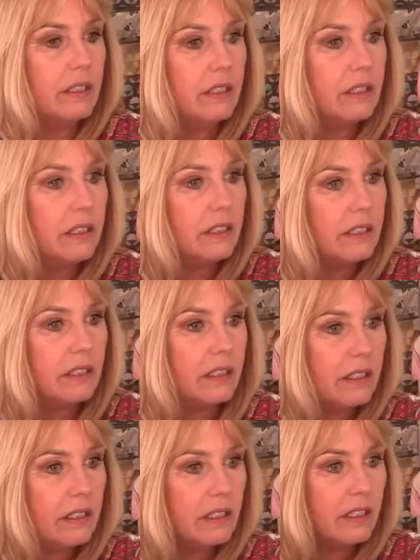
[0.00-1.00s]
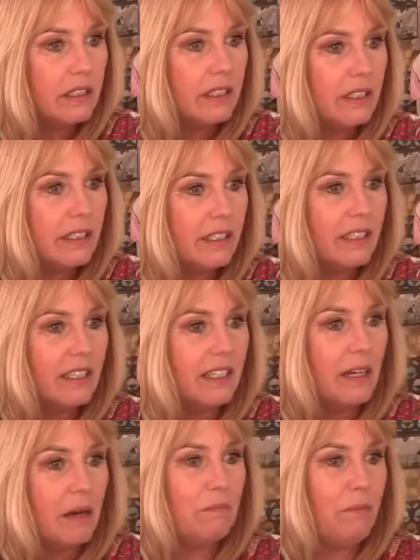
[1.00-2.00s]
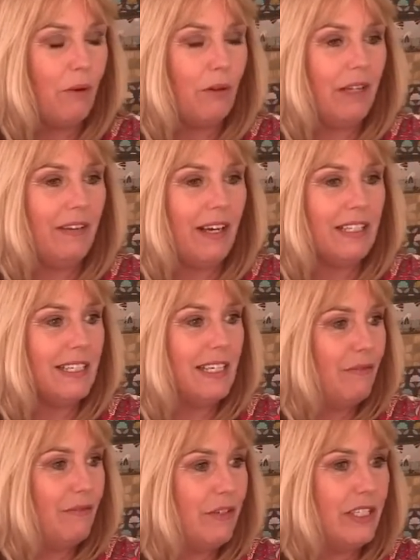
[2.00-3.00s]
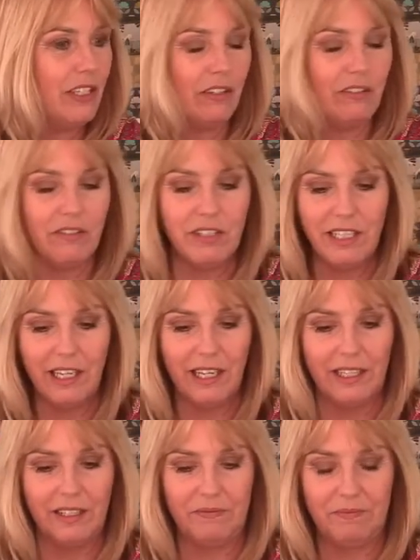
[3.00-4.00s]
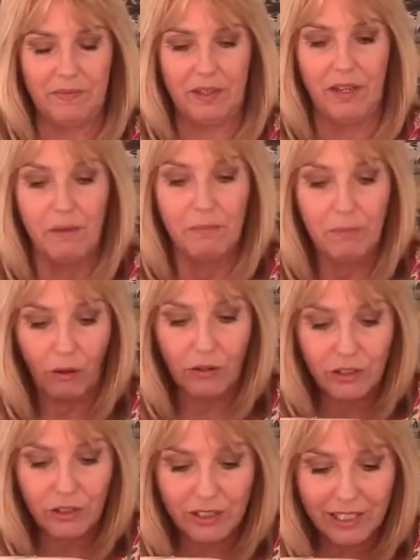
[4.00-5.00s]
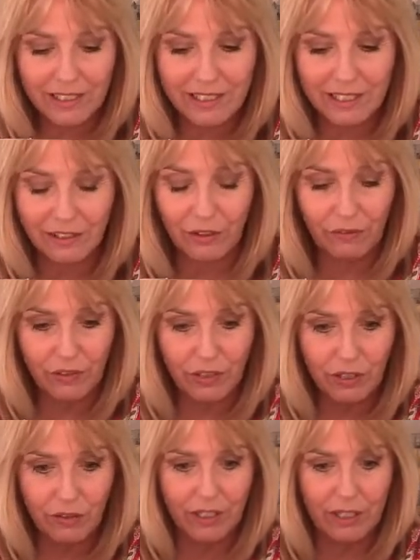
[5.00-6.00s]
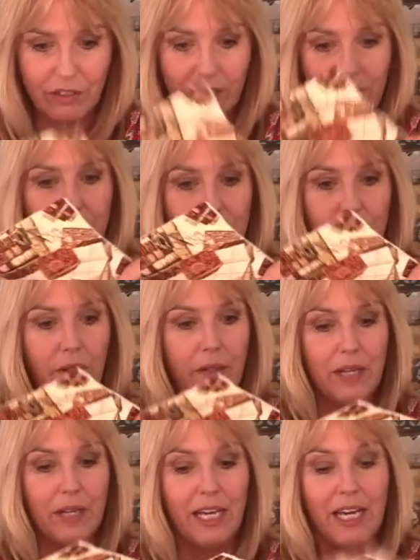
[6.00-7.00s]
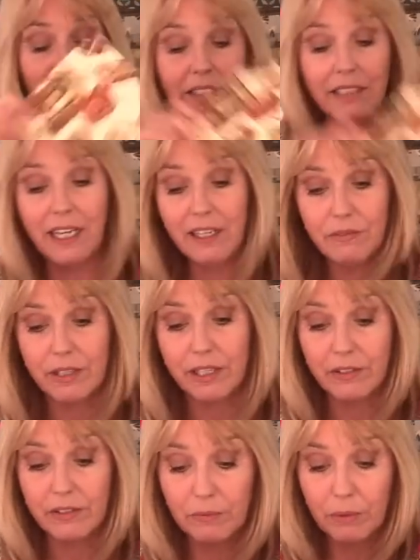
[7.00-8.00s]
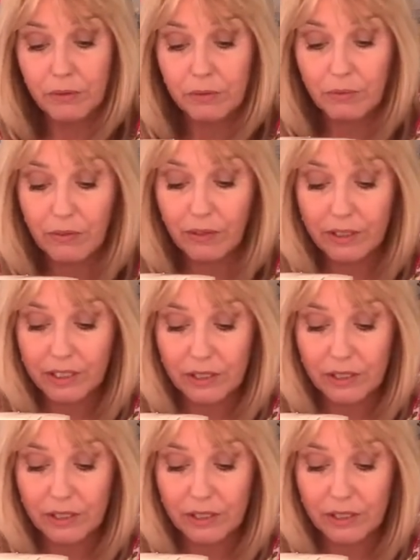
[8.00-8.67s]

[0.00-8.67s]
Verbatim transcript: A bottle of Asti every Sunday. Posh Sunday dinners for you then, Julie, as well. I, have run out of bottom thread.